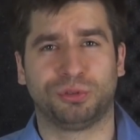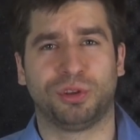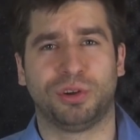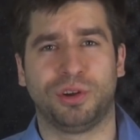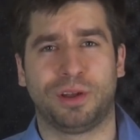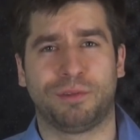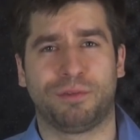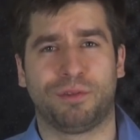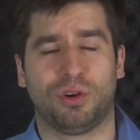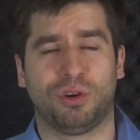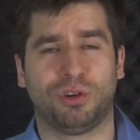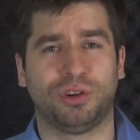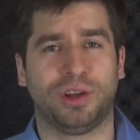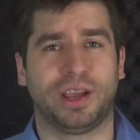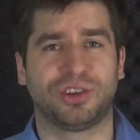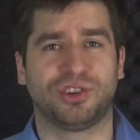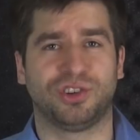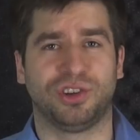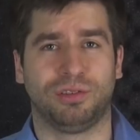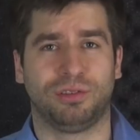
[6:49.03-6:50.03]
They're not for
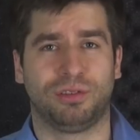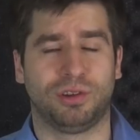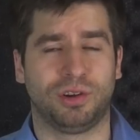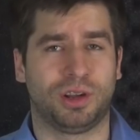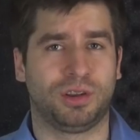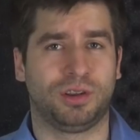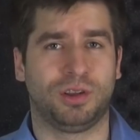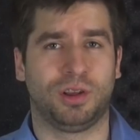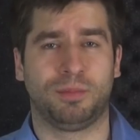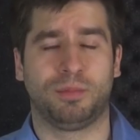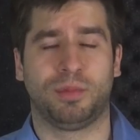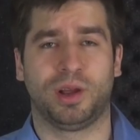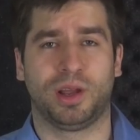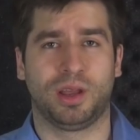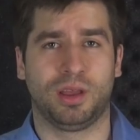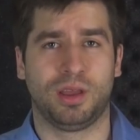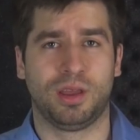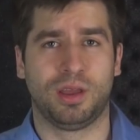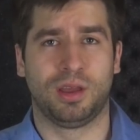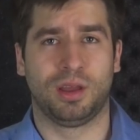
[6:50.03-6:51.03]
elections. They're not done by